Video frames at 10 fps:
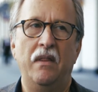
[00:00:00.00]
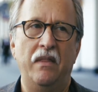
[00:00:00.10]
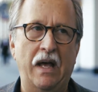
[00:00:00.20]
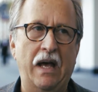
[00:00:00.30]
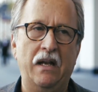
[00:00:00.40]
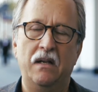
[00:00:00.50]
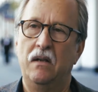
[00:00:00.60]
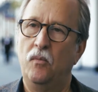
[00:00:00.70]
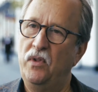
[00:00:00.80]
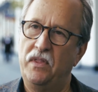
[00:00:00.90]
that
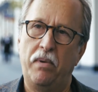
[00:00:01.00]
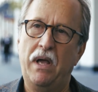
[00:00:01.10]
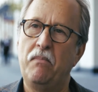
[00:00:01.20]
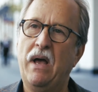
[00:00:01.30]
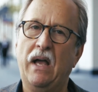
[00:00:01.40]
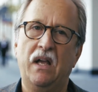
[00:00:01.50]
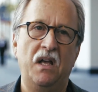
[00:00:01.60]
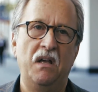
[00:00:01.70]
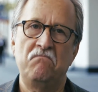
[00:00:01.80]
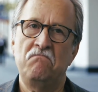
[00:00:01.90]
with the payback
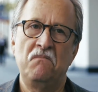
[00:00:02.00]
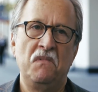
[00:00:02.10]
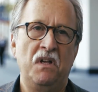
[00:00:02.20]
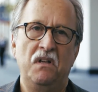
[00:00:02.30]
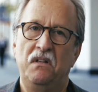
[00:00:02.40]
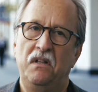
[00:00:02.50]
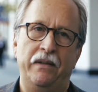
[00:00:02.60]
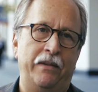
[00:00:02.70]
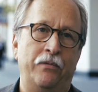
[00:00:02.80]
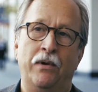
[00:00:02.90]

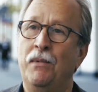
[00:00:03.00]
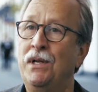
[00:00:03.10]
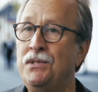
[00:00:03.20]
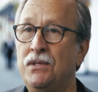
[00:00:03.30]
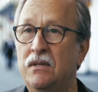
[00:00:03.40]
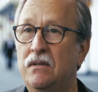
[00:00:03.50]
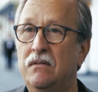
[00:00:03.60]
in 3 months,